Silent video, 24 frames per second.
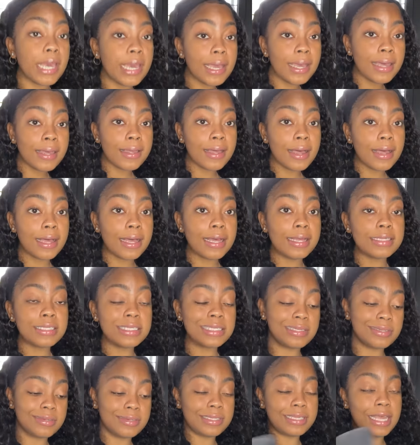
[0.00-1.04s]
Hey
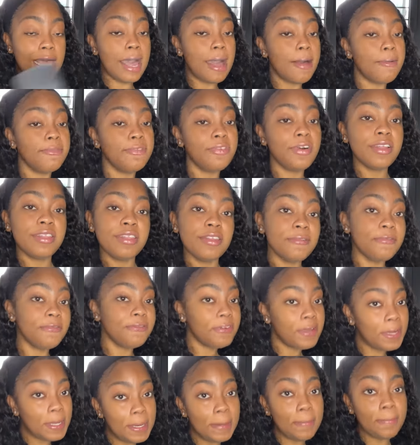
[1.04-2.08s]
guys, so time for the
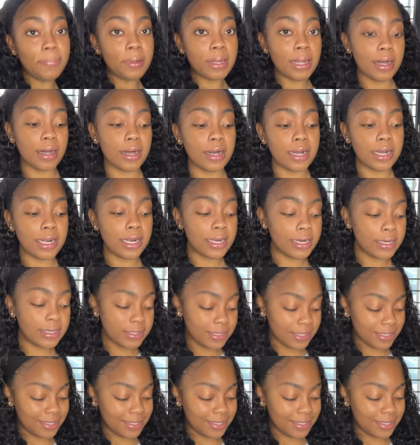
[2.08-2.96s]
fun part.